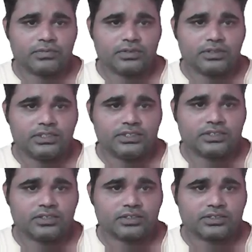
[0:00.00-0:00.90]
This
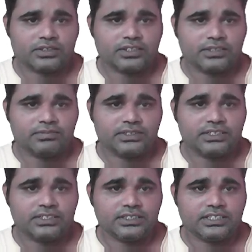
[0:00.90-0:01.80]
structure, that means
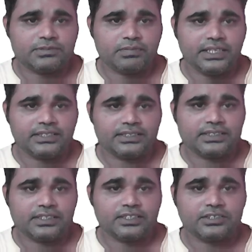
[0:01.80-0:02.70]
this is a space.
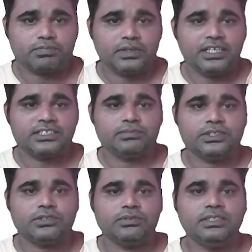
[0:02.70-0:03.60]
The space
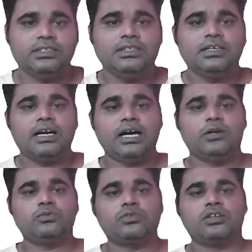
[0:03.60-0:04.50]
between
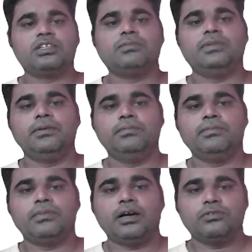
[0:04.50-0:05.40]
outer and
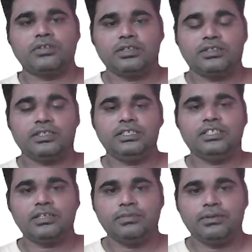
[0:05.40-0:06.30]
the
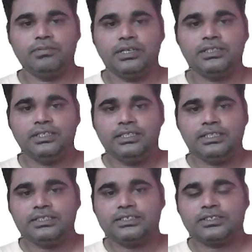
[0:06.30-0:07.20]
inner membrane
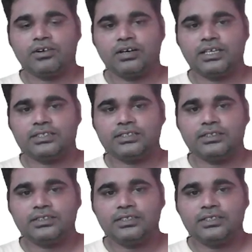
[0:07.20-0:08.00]
is called as the